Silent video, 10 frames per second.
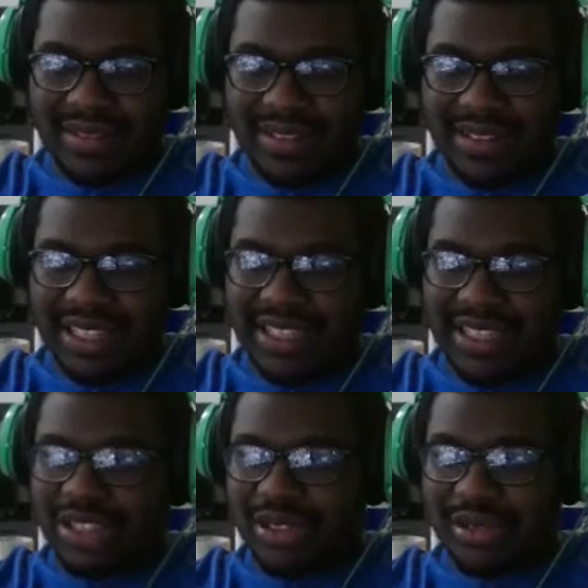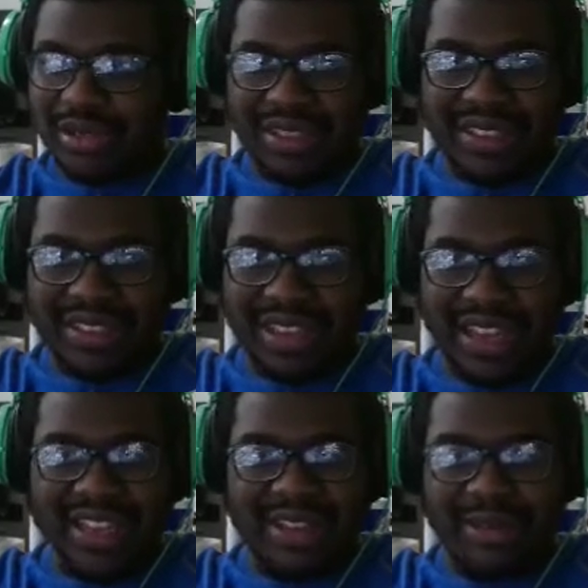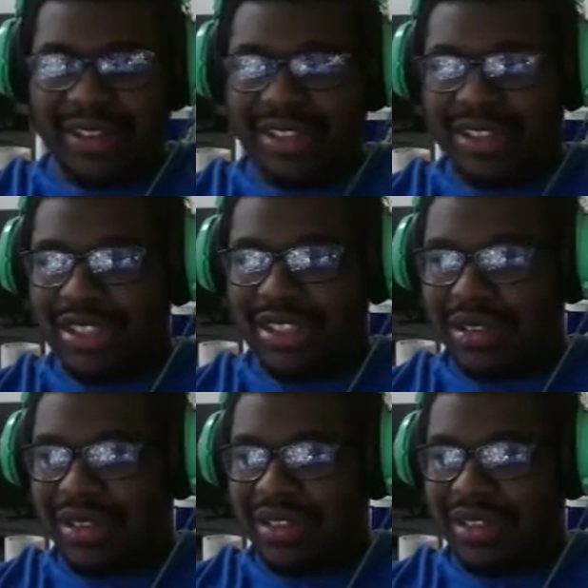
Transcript: Like, they're trolling. They were really trolling.